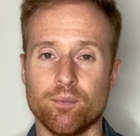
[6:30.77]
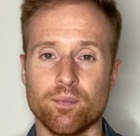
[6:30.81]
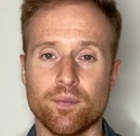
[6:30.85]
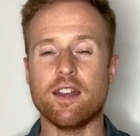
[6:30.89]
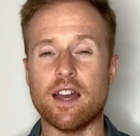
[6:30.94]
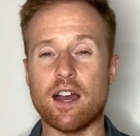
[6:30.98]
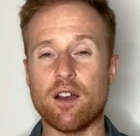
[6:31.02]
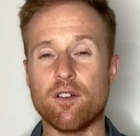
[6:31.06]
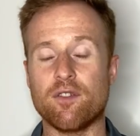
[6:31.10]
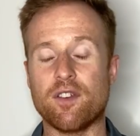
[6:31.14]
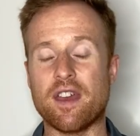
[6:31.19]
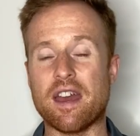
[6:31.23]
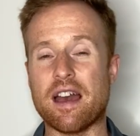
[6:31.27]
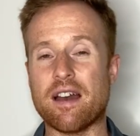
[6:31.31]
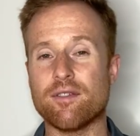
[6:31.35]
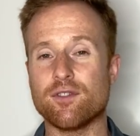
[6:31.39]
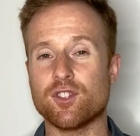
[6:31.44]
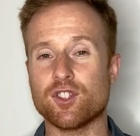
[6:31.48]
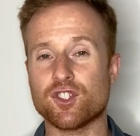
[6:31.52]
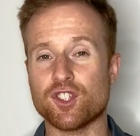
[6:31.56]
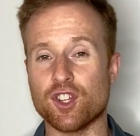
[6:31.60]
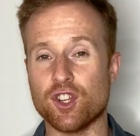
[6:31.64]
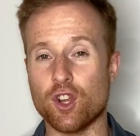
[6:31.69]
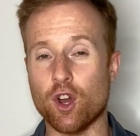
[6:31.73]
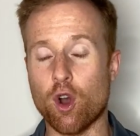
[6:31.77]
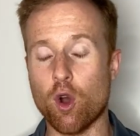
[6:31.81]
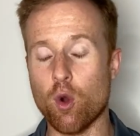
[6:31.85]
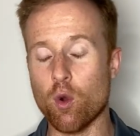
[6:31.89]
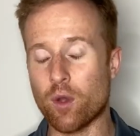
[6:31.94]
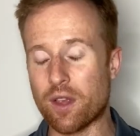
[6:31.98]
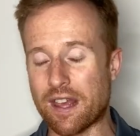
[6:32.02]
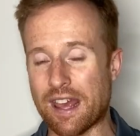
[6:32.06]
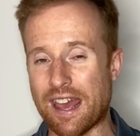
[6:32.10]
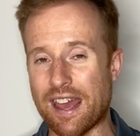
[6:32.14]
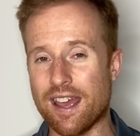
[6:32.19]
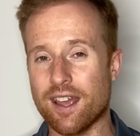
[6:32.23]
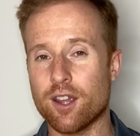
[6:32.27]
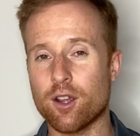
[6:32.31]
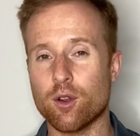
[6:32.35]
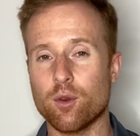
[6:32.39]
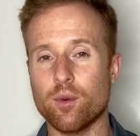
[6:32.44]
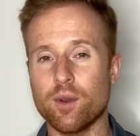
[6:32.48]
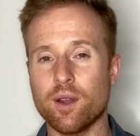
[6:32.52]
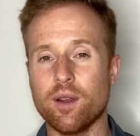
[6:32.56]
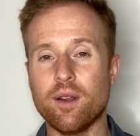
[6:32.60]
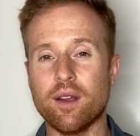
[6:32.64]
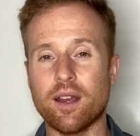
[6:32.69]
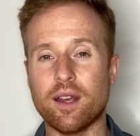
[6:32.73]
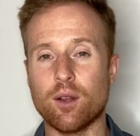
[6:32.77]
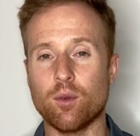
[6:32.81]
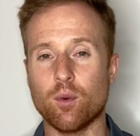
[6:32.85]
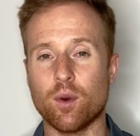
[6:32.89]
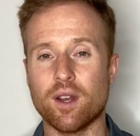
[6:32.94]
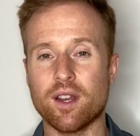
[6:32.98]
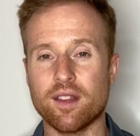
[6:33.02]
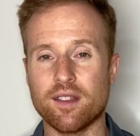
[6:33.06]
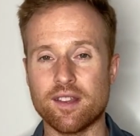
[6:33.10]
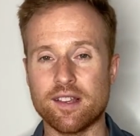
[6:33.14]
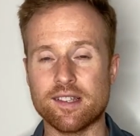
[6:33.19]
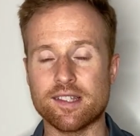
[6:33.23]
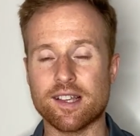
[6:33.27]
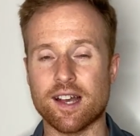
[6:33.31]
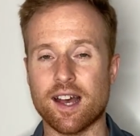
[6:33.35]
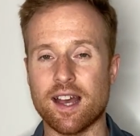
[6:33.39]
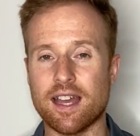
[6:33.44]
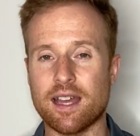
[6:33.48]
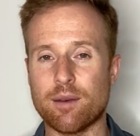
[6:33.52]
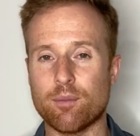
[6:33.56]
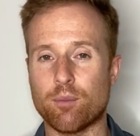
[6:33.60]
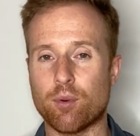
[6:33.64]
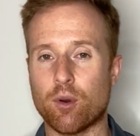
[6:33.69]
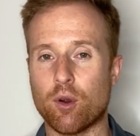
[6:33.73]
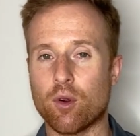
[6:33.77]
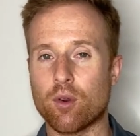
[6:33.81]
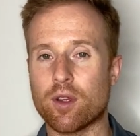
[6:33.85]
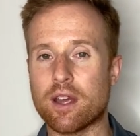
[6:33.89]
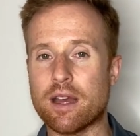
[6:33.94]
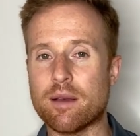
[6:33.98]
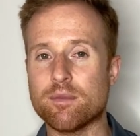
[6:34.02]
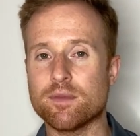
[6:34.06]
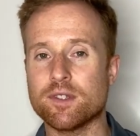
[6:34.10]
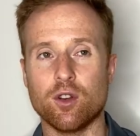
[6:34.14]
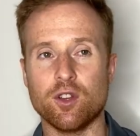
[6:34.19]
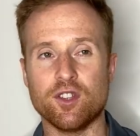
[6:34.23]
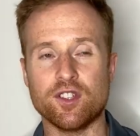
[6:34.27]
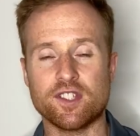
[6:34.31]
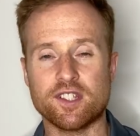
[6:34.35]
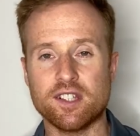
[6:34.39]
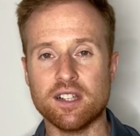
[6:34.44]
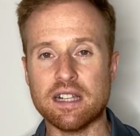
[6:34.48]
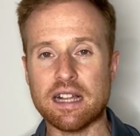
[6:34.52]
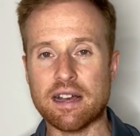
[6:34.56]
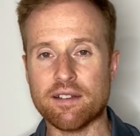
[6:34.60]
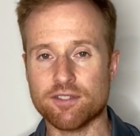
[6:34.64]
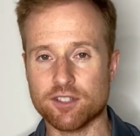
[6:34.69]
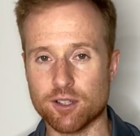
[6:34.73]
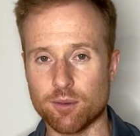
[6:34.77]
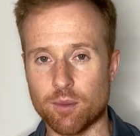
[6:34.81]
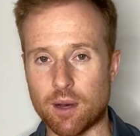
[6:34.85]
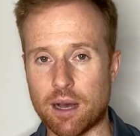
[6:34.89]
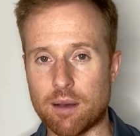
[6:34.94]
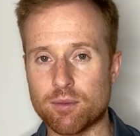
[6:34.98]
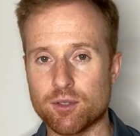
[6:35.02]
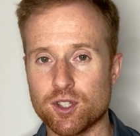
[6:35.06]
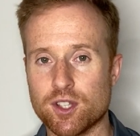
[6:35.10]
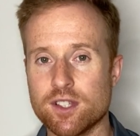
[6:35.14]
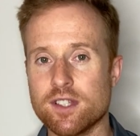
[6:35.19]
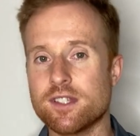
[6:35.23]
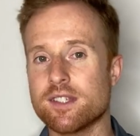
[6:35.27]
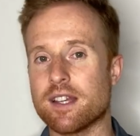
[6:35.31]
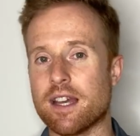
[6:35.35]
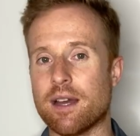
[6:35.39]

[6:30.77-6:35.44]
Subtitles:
Now, if you have just an okay career in one of these high-end programs, but you still have some options,